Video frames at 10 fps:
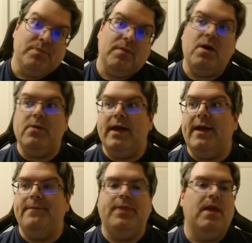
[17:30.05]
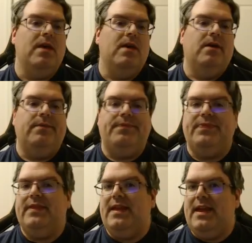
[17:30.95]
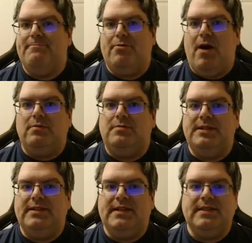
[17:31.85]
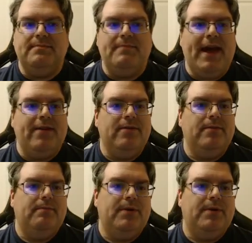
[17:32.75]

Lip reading: Okay, it probably doesn't matter,